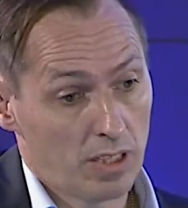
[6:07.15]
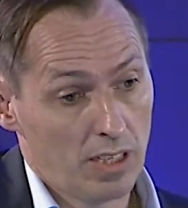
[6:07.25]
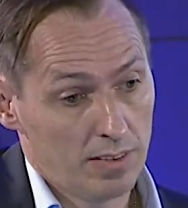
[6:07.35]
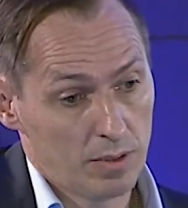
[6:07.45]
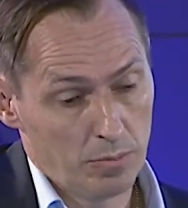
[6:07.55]

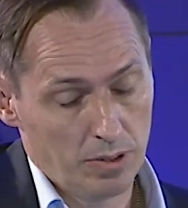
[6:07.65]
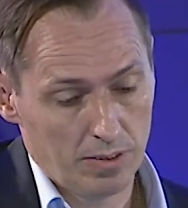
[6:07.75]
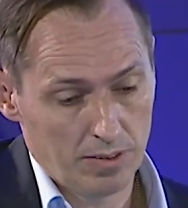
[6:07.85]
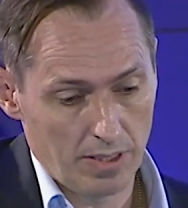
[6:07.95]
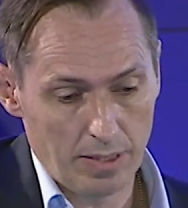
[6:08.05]

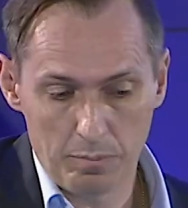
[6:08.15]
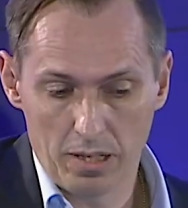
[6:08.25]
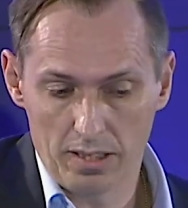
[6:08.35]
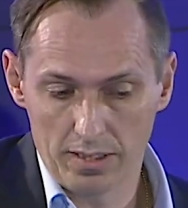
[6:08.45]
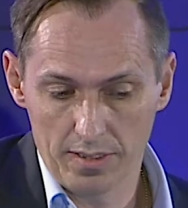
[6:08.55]
customers and
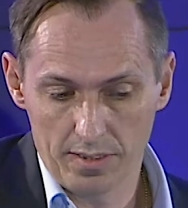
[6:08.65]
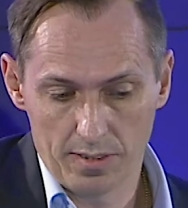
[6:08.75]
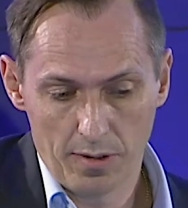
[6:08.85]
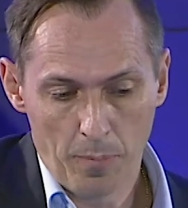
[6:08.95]
partners,